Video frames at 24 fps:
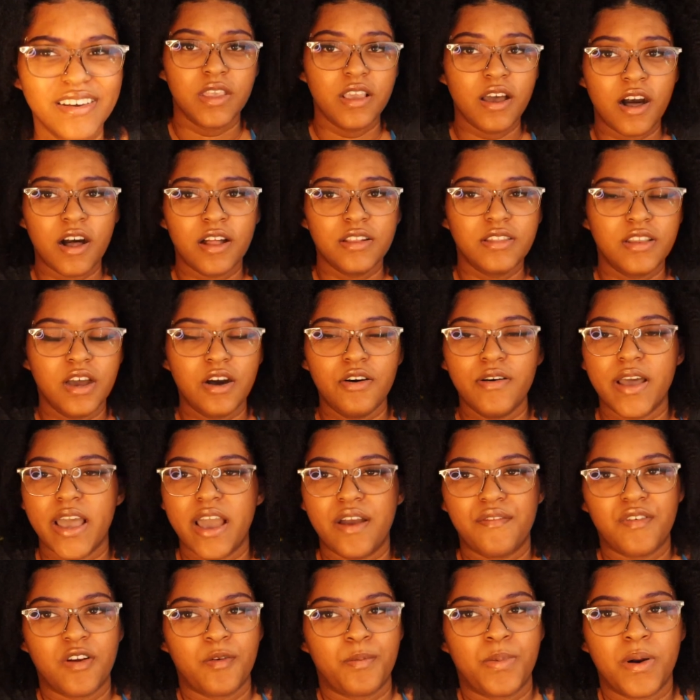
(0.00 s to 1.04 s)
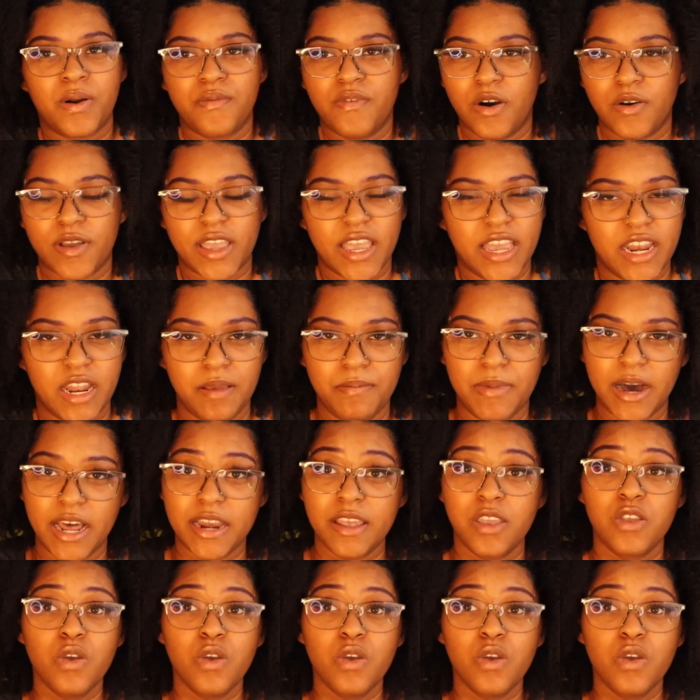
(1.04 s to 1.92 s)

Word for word: Y'all don't ever provoke anybody.